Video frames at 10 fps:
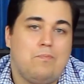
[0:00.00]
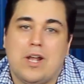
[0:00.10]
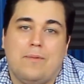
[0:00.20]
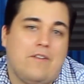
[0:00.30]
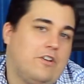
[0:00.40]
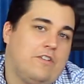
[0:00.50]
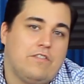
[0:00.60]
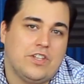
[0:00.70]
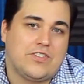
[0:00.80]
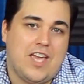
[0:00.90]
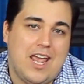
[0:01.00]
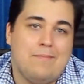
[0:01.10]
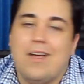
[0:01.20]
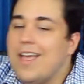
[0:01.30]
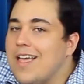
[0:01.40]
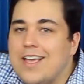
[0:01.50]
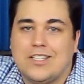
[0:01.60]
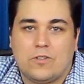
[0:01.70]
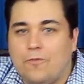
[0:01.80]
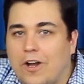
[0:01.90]
pick up everything for this game.
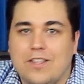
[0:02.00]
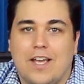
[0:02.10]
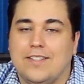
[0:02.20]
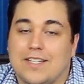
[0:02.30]
It's Floodgates.